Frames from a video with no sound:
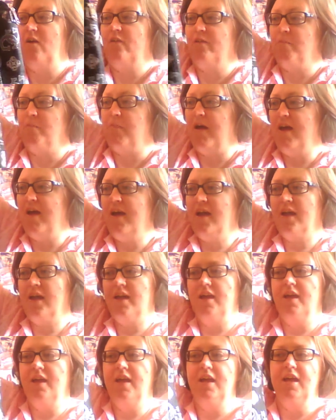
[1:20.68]
On the back,
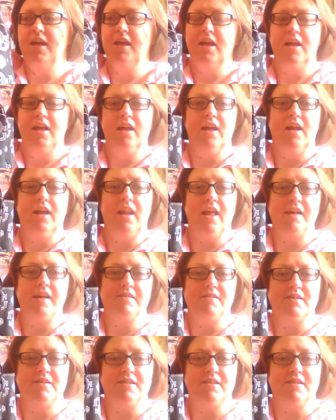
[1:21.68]
there's